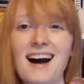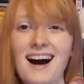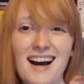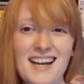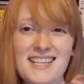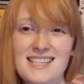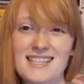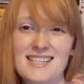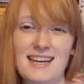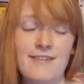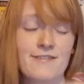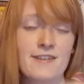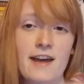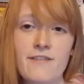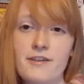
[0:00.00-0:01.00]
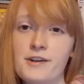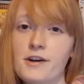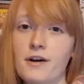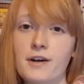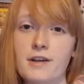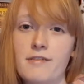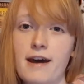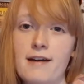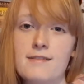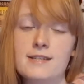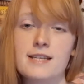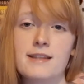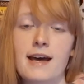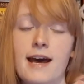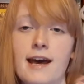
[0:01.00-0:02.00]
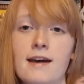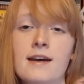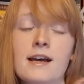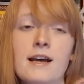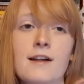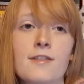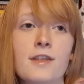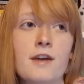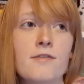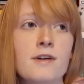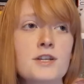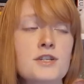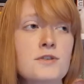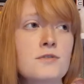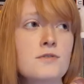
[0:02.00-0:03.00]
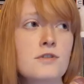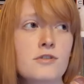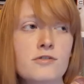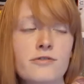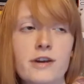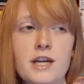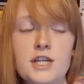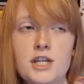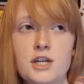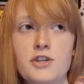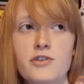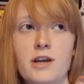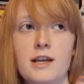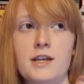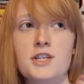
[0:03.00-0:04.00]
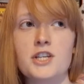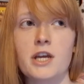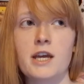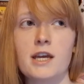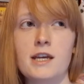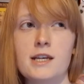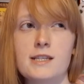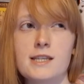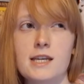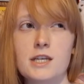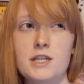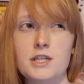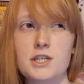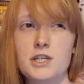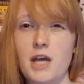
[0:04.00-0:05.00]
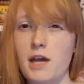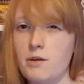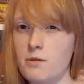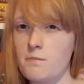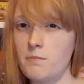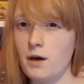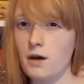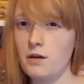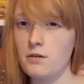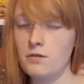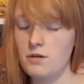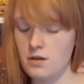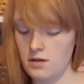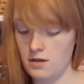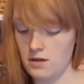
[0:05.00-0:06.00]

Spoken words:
I just have never gotten around to that. The original Grisha trilogy, is it Shadow and Bone?